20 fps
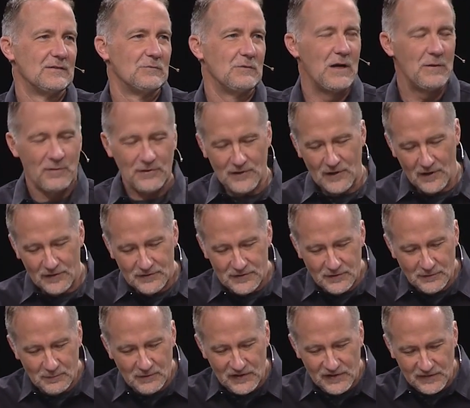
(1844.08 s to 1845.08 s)
Well, with all
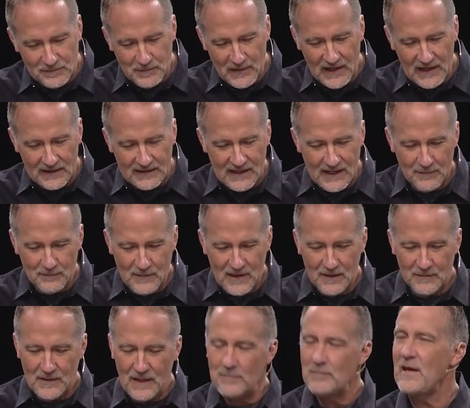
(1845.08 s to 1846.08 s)
due respect, that
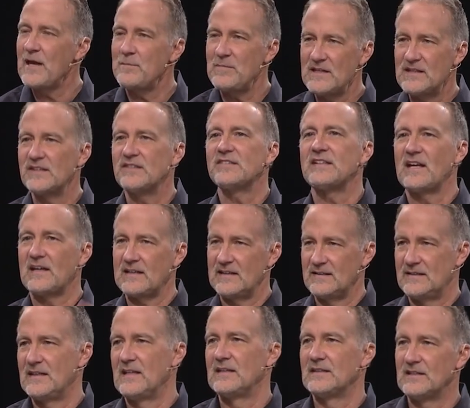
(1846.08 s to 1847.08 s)
may, that may be the
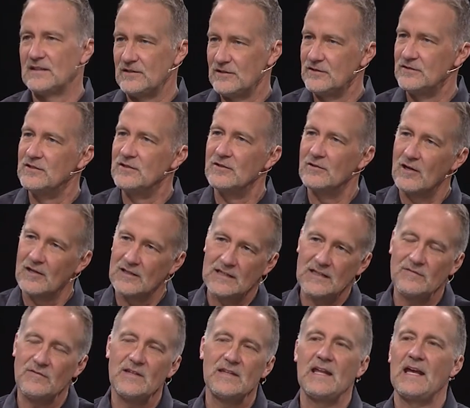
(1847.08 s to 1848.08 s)
second thing that you do. I'll
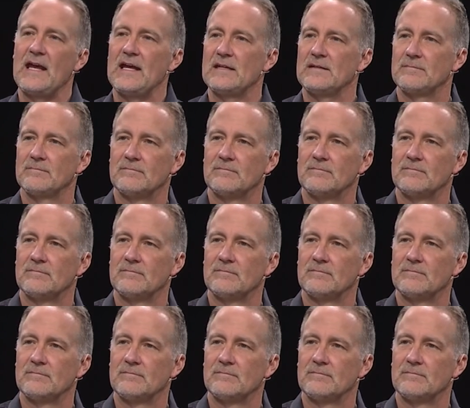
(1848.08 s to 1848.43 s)
give you that.